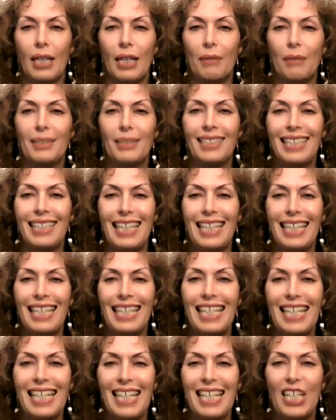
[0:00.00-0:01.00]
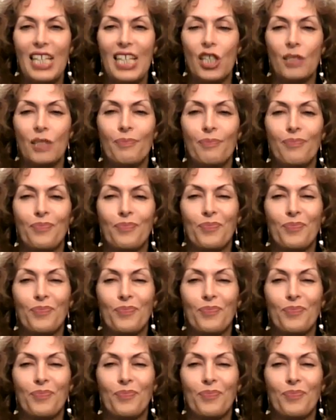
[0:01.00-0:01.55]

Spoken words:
I'm seeing here